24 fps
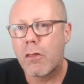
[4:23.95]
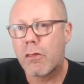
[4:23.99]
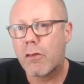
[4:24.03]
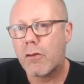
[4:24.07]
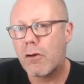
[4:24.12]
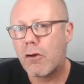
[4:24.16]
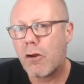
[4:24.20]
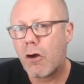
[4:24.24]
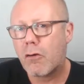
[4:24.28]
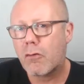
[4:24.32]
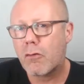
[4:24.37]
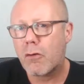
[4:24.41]
The
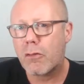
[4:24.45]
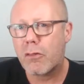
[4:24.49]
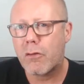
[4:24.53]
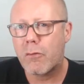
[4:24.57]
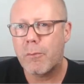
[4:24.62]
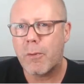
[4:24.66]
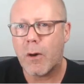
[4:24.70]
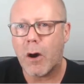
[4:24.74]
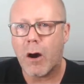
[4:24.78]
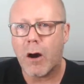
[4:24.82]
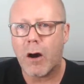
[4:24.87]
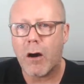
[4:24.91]
longer the
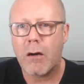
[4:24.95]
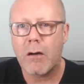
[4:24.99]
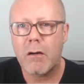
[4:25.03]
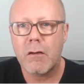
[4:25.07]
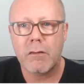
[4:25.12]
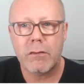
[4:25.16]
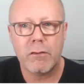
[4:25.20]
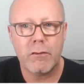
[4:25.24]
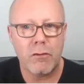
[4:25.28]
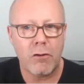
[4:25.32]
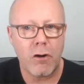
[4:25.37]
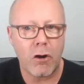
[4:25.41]
bar,
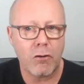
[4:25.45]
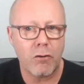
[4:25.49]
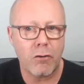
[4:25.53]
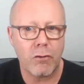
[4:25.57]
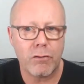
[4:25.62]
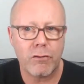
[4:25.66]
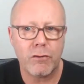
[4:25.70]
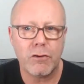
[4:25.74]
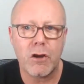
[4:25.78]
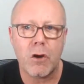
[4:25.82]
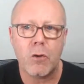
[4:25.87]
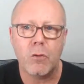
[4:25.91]
the
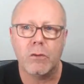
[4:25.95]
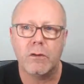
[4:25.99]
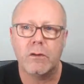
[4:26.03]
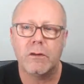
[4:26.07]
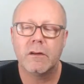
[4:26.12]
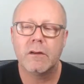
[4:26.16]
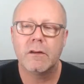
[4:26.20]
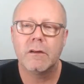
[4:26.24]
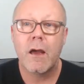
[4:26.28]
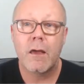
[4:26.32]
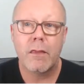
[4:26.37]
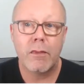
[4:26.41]
longer the
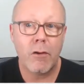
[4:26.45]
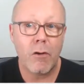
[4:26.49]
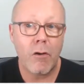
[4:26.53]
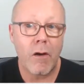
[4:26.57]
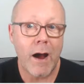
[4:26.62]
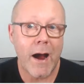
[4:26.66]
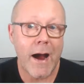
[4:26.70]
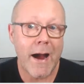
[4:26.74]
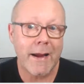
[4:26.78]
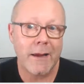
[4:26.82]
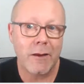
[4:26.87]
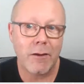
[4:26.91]
note. The
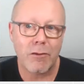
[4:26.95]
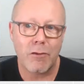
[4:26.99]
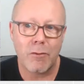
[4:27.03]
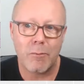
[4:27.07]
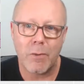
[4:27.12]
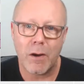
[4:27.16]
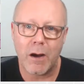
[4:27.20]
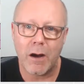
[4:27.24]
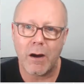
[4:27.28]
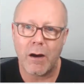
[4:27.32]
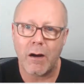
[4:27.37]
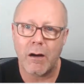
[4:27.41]
higher the
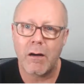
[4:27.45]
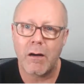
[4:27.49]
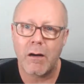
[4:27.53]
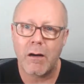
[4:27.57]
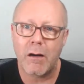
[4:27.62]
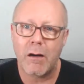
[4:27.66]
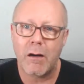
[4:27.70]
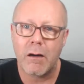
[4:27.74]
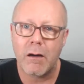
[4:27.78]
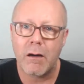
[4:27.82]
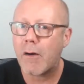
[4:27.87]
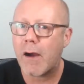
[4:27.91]
bar,
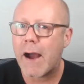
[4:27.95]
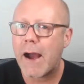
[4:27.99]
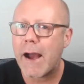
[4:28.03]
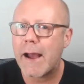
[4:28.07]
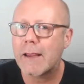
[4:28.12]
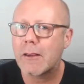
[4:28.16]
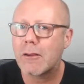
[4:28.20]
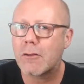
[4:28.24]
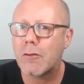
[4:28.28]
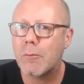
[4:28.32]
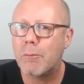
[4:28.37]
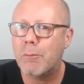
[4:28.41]
the
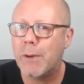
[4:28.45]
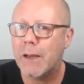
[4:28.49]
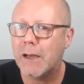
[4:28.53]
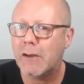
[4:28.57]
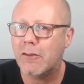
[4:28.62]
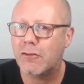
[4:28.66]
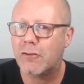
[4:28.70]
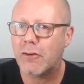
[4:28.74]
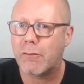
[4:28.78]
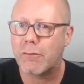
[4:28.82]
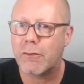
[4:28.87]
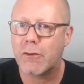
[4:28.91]
higher the
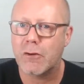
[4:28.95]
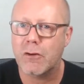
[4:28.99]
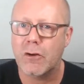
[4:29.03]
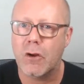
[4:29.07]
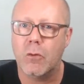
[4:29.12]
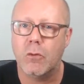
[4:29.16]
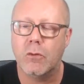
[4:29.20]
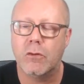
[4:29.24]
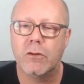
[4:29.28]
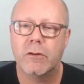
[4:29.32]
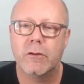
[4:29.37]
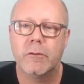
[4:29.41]
pitch of the
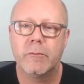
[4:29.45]
note.